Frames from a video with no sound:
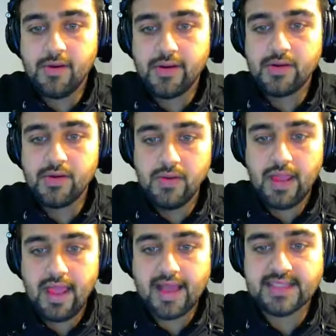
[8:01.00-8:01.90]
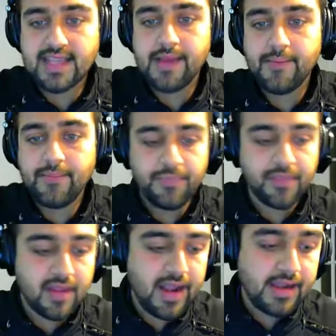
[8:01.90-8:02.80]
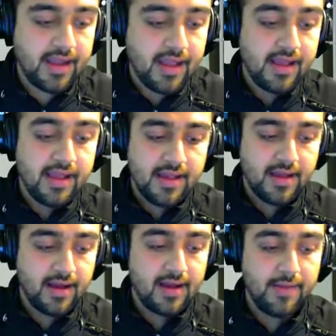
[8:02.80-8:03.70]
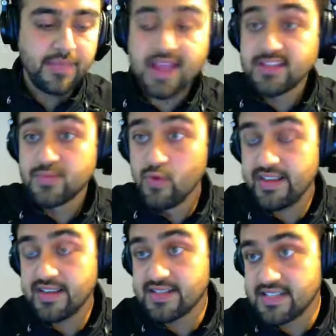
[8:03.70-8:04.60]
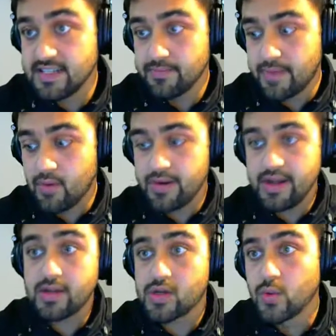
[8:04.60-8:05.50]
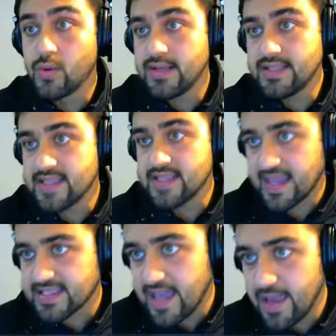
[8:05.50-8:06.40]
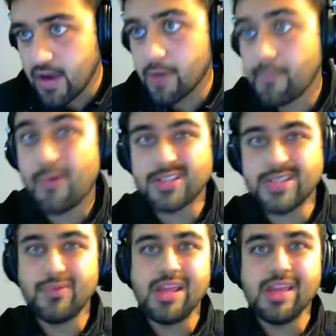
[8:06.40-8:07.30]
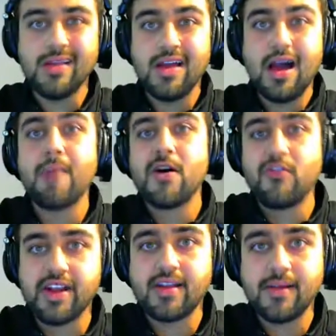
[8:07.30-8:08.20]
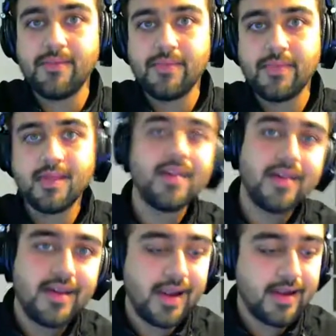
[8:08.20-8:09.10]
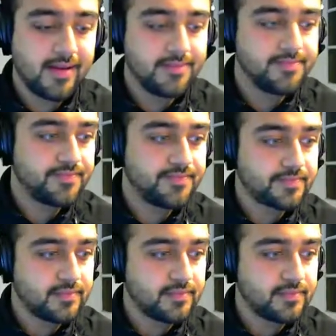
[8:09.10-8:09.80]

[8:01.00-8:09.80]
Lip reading: w into xi, right? Hence moving the decision boundary towards xi or possibly above it, right?